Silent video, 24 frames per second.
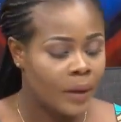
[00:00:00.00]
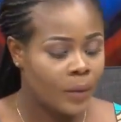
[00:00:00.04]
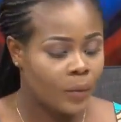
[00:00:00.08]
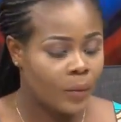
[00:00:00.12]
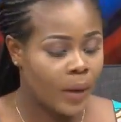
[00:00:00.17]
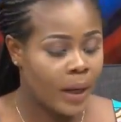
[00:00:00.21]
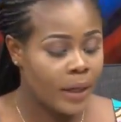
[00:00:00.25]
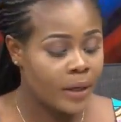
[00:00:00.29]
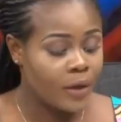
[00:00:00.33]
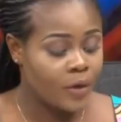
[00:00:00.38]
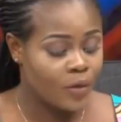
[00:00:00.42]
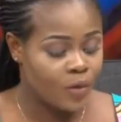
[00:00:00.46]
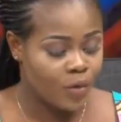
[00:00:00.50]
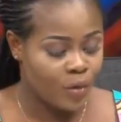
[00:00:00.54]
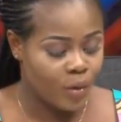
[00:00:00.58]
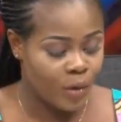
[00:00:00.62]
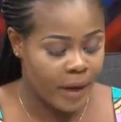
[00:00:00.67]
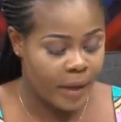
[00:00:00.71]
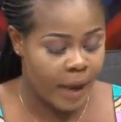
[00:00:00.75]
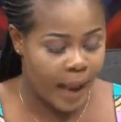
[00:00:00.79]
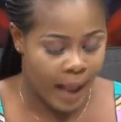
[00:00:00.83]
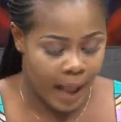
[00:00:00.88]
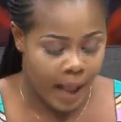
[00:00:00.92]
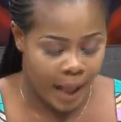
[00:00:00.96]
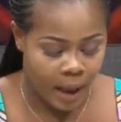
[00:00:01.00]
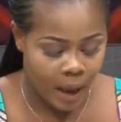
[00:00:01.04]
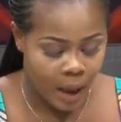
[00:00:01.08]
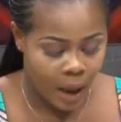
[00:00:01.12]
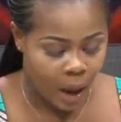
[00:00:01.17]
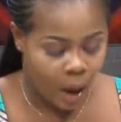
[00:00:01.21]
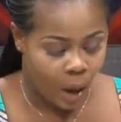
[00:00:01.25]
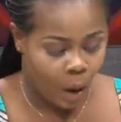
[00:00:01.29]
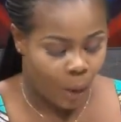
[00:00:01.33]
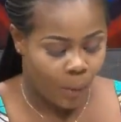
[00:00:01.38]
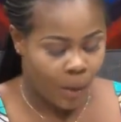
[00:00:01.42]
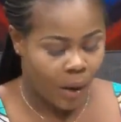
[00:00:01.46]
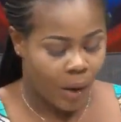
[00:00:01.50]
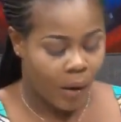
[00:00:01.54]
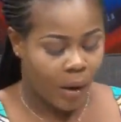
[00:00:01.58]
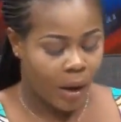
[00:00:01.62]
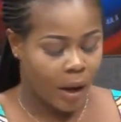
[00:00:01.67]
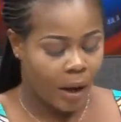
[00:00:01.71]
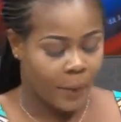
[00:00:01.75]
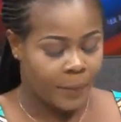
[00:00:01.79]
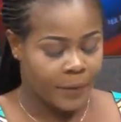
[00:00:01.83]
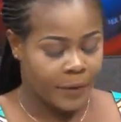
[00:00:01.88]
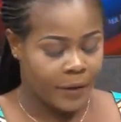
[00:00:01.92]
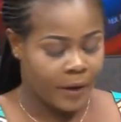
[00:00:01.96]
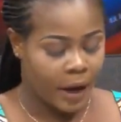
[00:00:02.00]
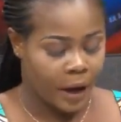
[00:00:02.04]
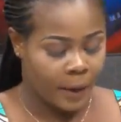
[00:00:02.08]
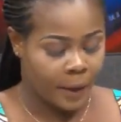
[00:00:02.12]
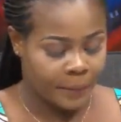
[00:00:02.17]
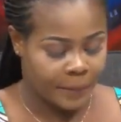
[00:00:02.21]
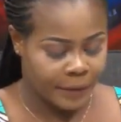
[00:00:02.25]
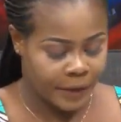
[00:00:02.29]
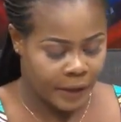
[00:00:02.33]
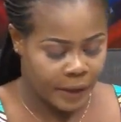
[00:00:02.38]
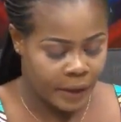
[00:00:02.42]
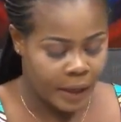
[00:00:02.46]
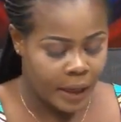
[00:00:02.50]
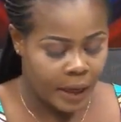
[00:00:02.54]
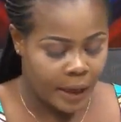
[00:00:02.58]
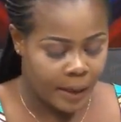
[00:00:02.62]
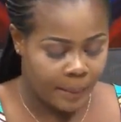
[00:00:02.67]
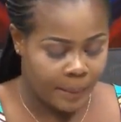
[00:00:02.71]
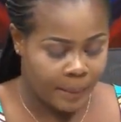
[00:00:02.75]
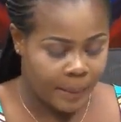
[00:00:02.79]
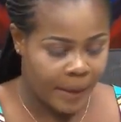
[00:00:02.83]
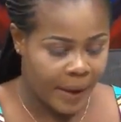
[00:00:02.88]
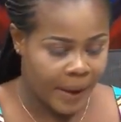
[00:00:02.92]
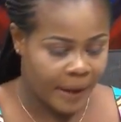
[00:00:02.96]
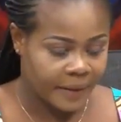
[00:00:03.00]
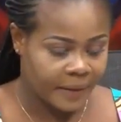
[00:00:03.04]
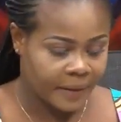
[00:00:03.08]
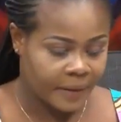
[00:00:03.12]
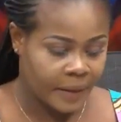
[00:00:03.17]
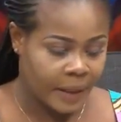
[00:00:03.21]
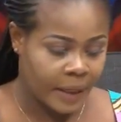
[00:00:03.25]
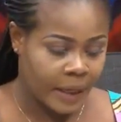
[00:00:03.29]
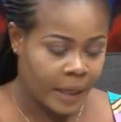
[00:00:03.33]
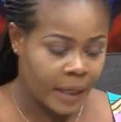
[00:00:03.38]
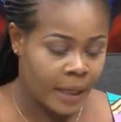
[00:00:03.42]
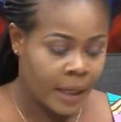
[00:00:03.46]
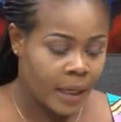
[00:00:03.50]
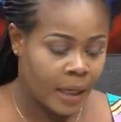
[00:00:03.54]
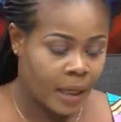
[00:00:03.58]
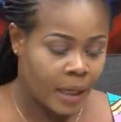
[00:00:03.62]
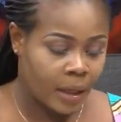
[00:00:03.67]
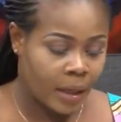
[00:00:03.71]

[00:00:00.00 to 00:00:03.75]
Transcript: Randy Kroya, I'm a happy, happy birthday.